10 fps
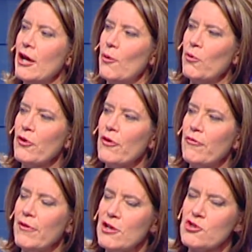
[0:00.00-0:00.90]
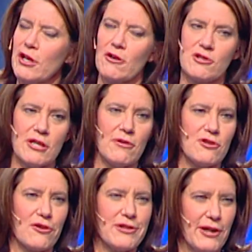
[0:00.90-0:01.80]
And we're finishing our
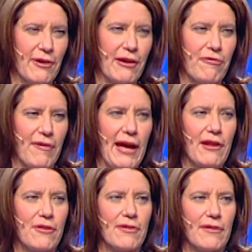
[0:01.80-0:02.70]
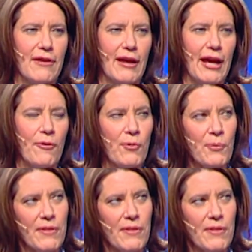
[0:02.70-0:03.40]
series on daring faith. And when we